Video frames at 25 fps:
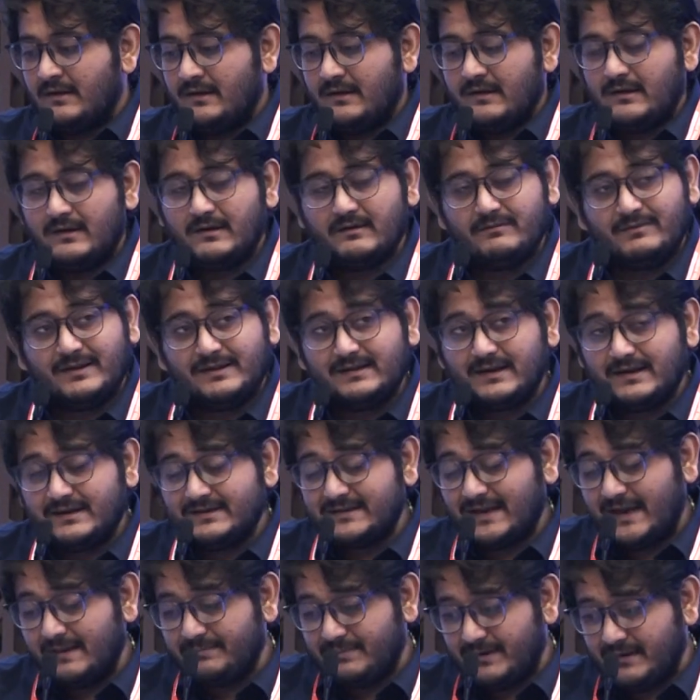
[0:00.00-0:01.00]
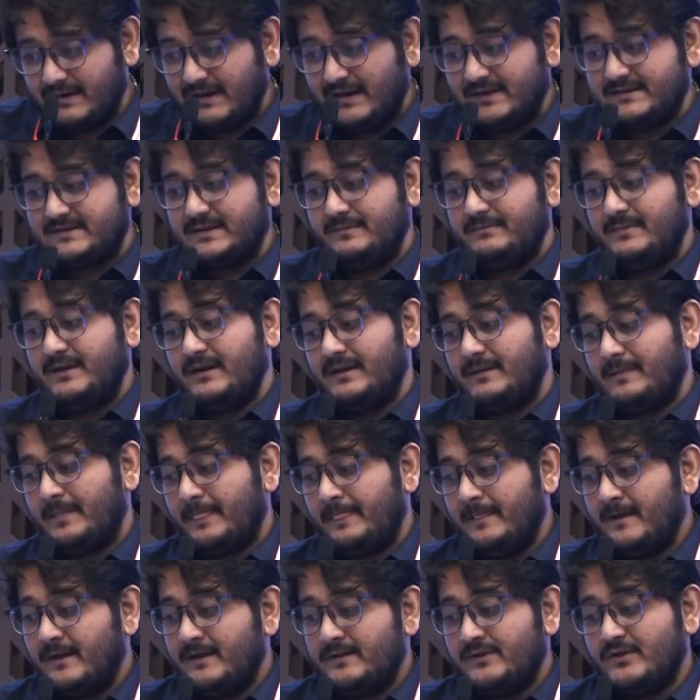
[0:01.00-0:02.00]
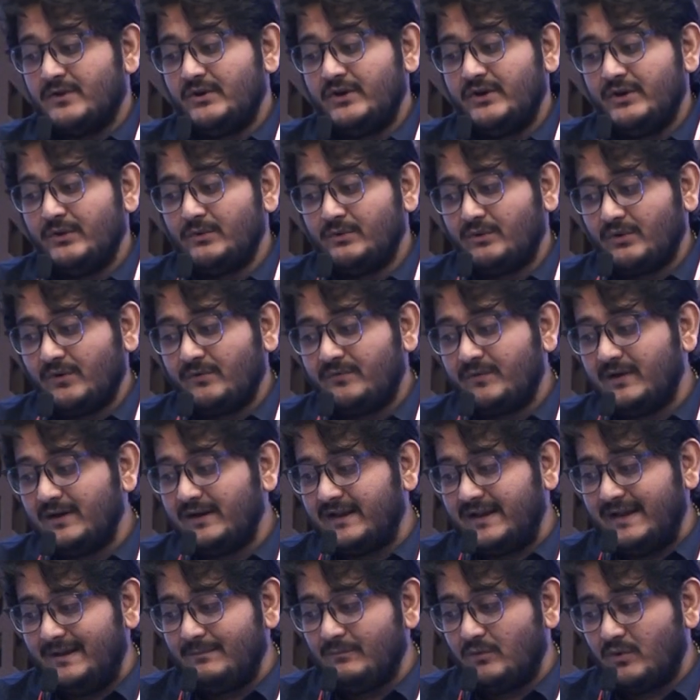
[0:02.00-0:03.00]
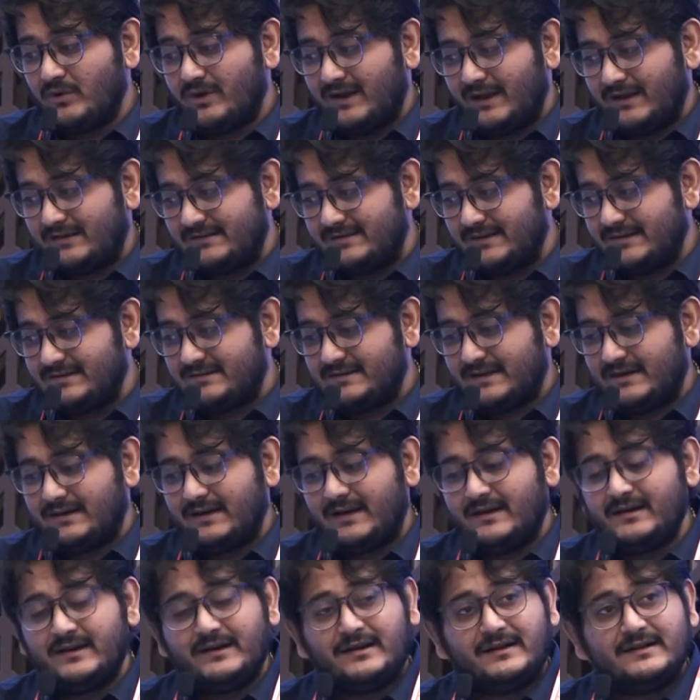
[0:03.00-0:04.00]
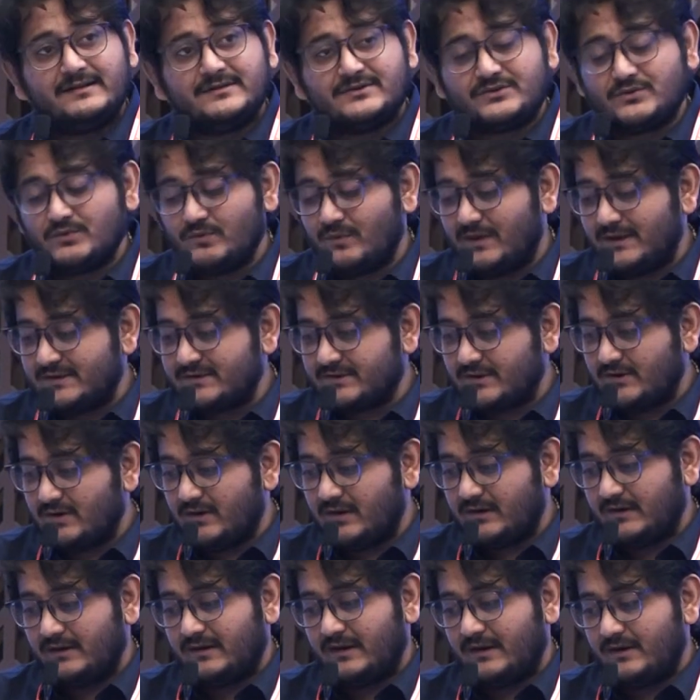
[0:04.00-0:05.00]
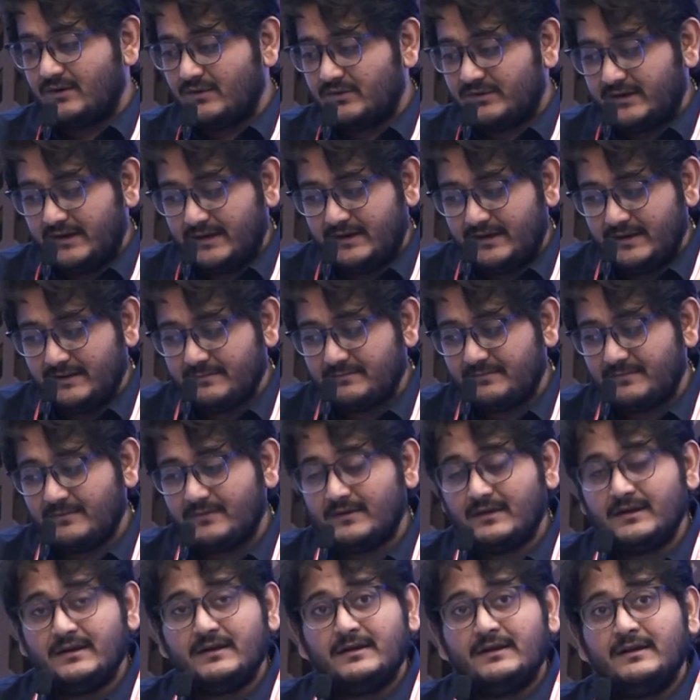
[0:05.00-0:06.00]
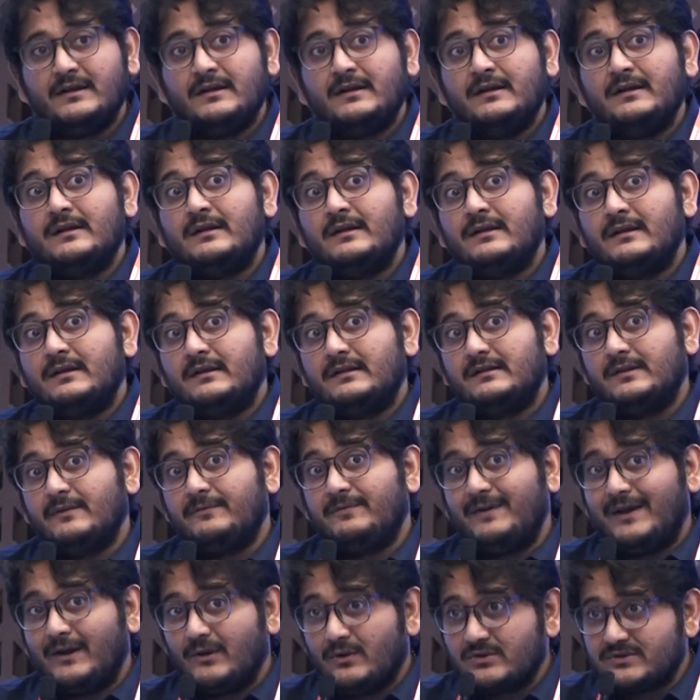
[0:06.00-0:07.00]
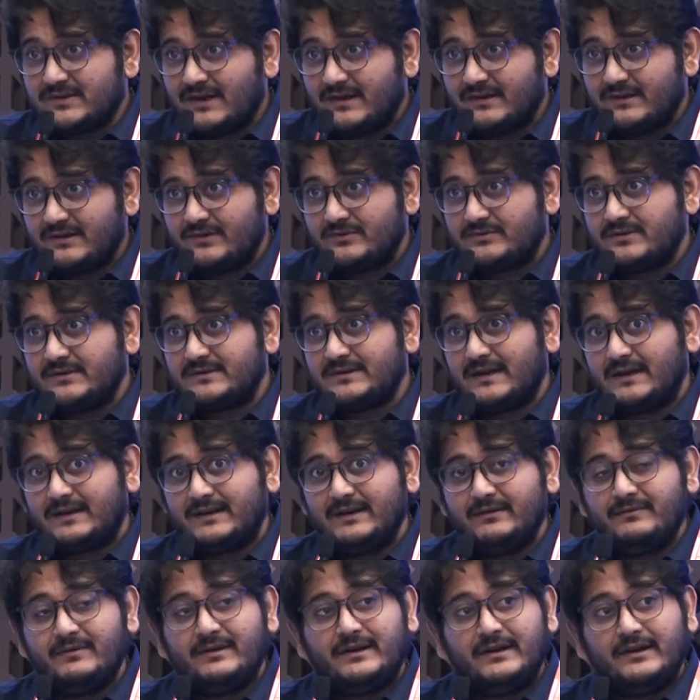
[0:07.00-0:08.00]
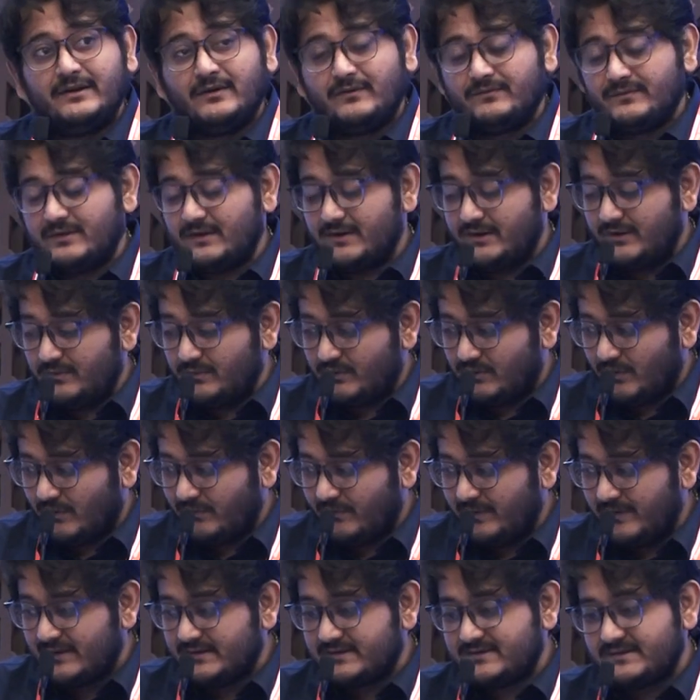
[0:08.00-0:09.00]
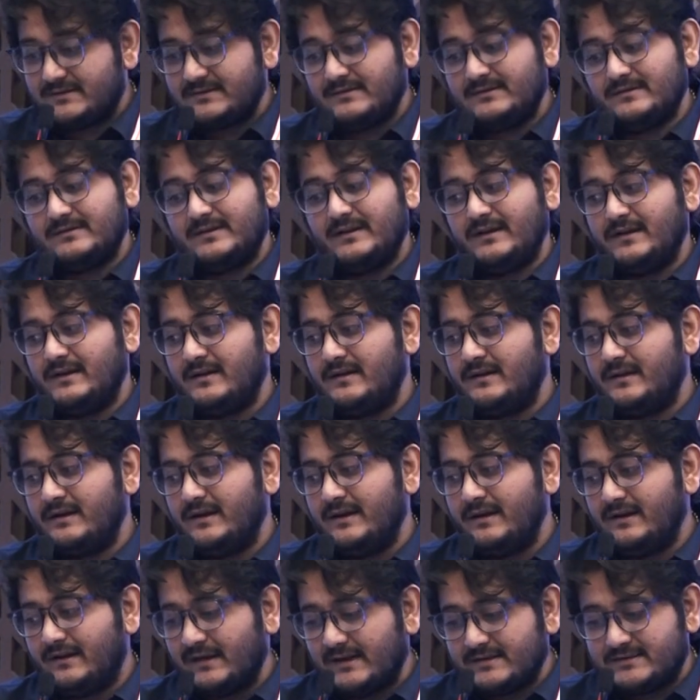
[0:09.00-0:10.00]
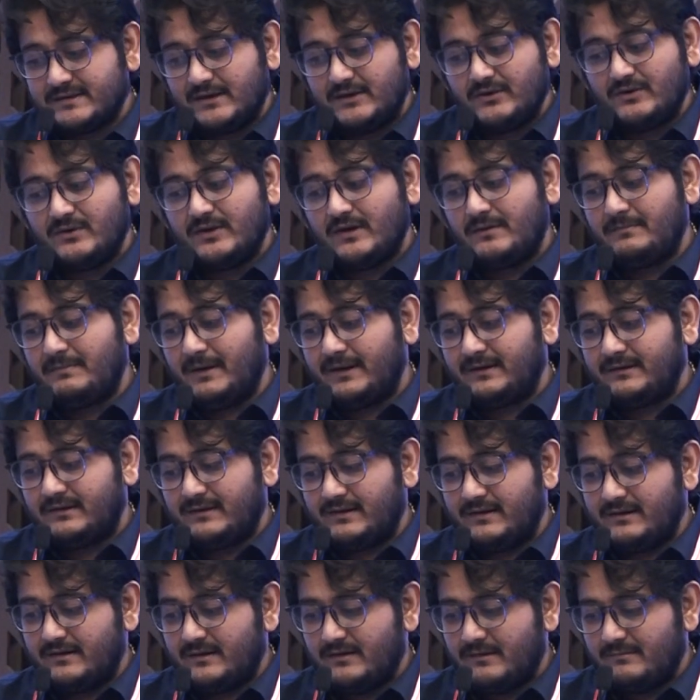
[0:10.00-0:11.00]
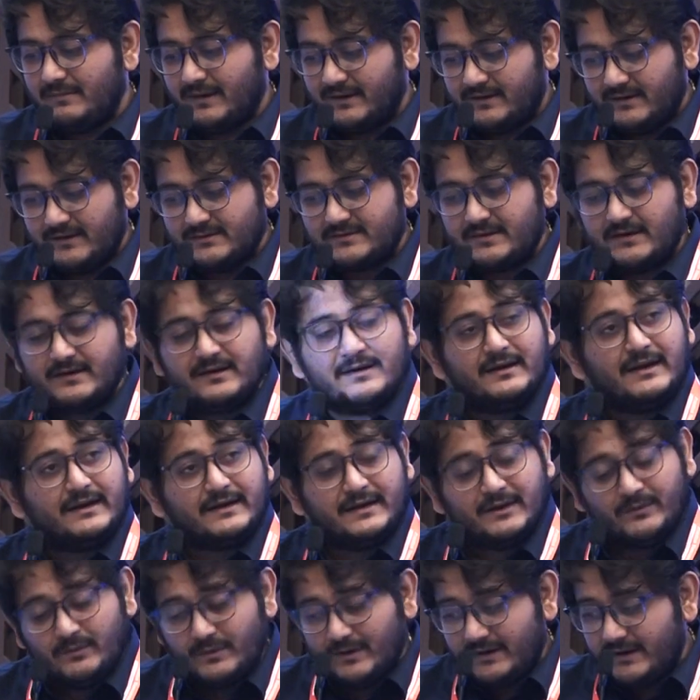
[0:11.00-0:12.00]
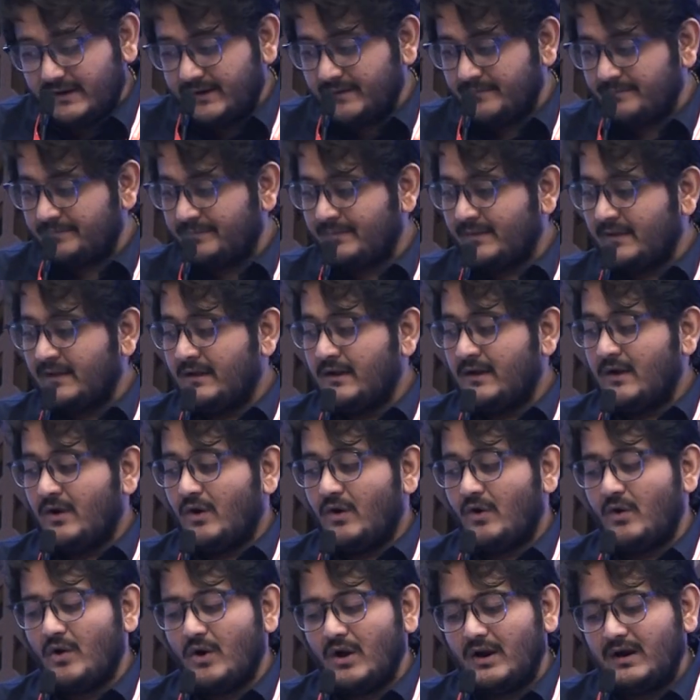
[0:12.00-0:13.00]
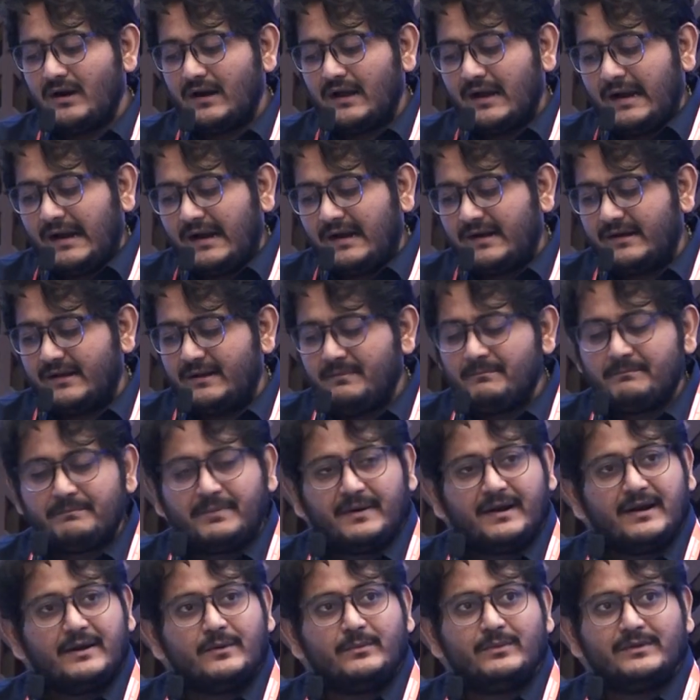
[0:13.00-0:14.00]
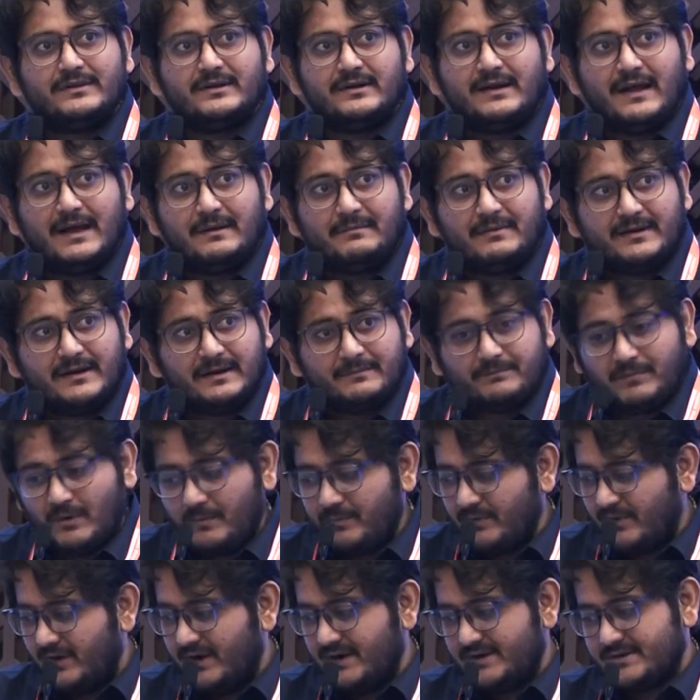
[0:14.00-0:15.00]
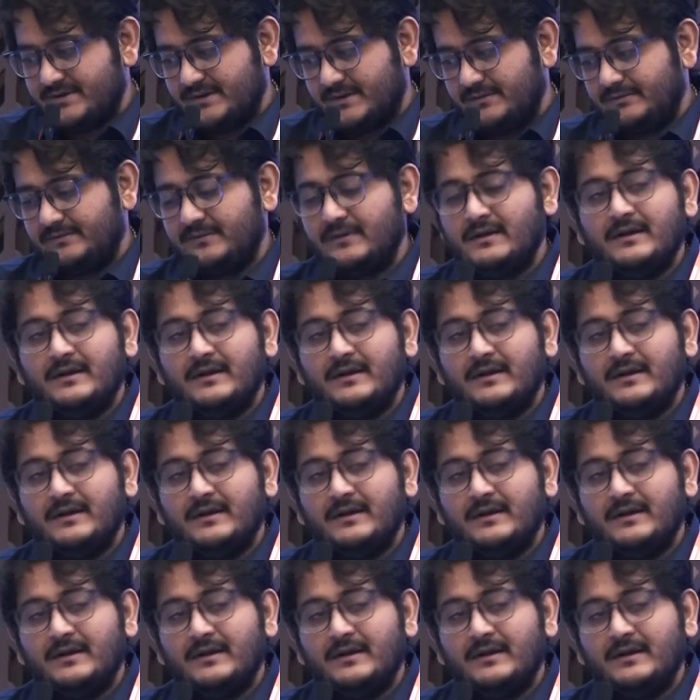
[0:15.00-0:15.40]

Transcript: when there is hyperglycemia? The neutrophil chemotaxis and adherence to vascular endothelium, the phagocytosis activity of the neutrophils, the intracellular bactericidal activity, all are impaired with the diabetic population